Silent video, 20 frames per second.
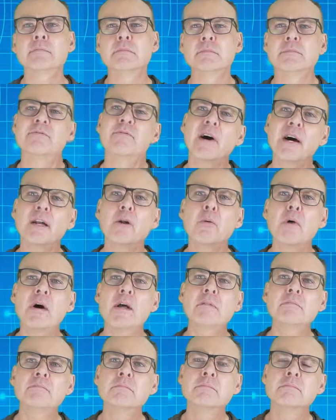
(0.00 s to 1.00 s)
Final
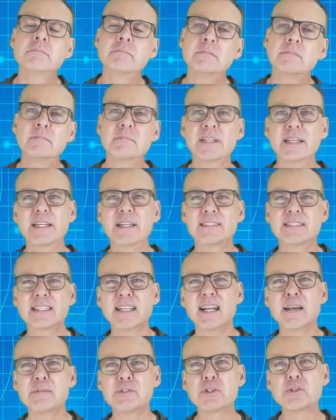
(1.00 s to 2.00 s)
one,
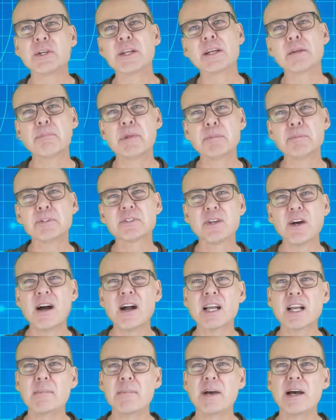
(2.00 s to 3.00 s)
sometimes you'll hear people
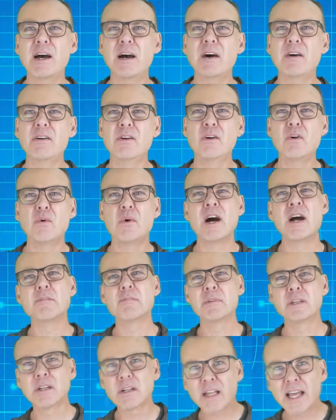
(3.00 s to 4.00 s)
talk about, oh,
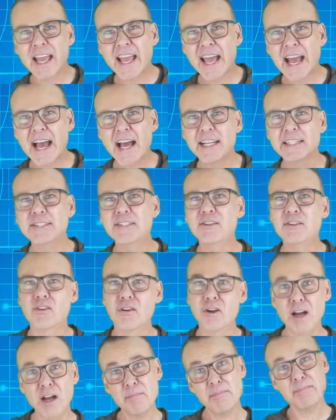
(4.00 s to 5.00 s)
I'm little a Agile, or
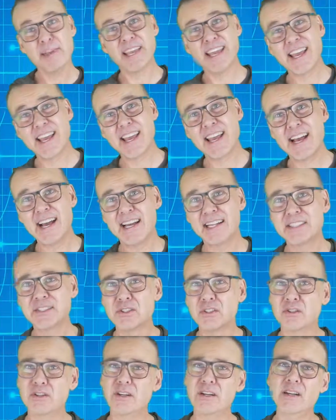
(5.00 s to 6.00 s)
I'm big A
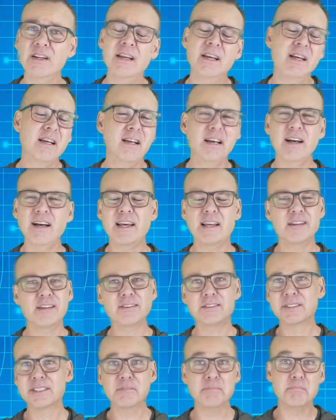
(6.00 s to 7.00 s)
Agile, or I don't
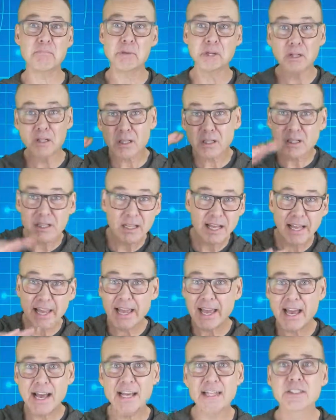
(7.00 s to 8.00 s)
know, some middle
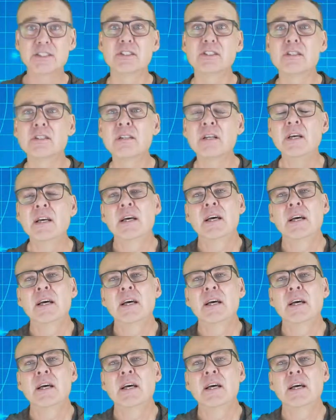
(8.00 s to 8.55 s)
A Agile.